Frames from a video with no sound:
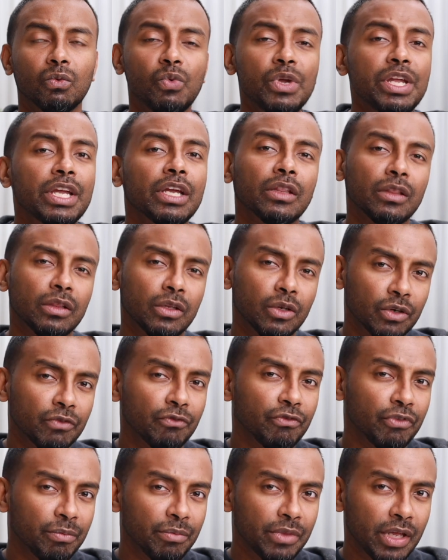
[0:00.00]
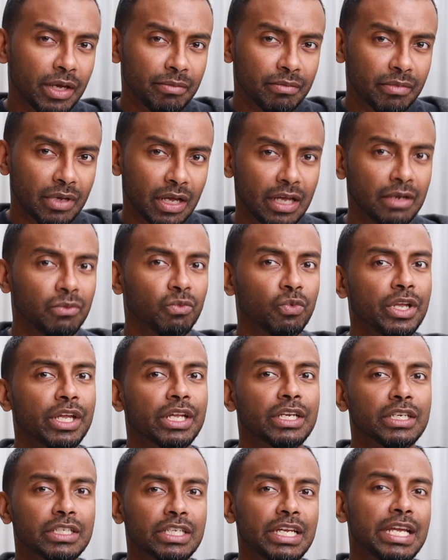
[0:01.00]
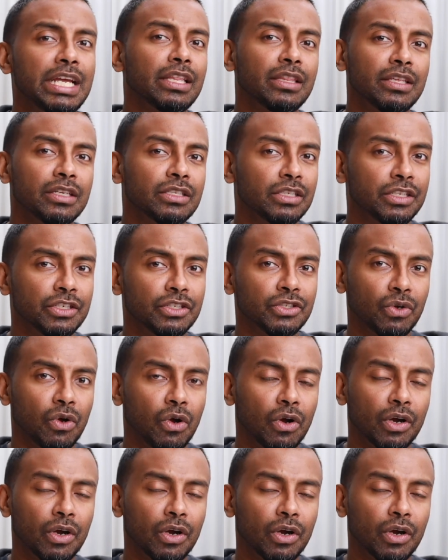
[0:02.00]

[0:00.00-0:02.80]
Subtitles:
we can learn from them, and we can take this into